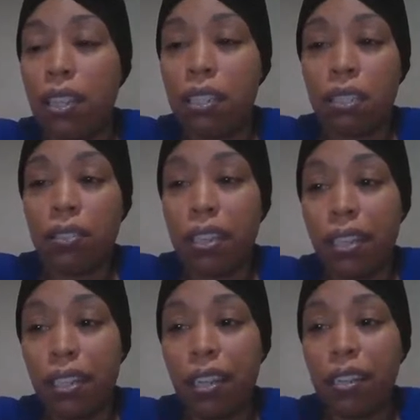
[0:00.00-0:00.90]
So
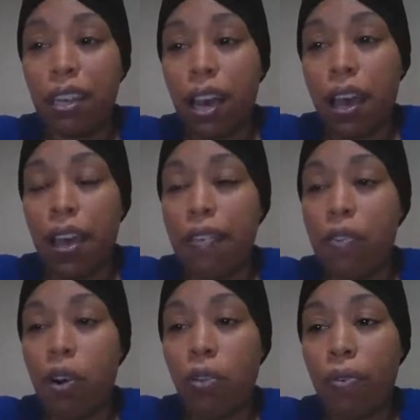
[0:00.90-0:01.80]
anything that I have,
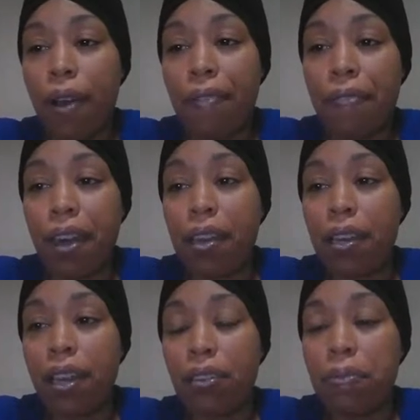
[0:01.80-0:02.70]
although I fight and
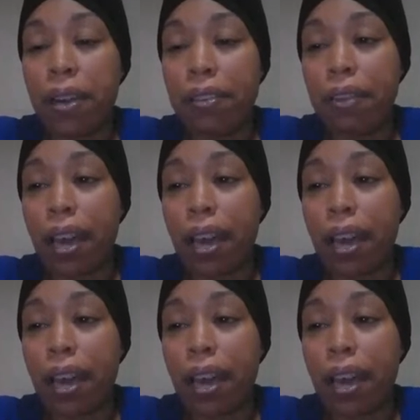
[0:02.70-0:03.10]
I do what I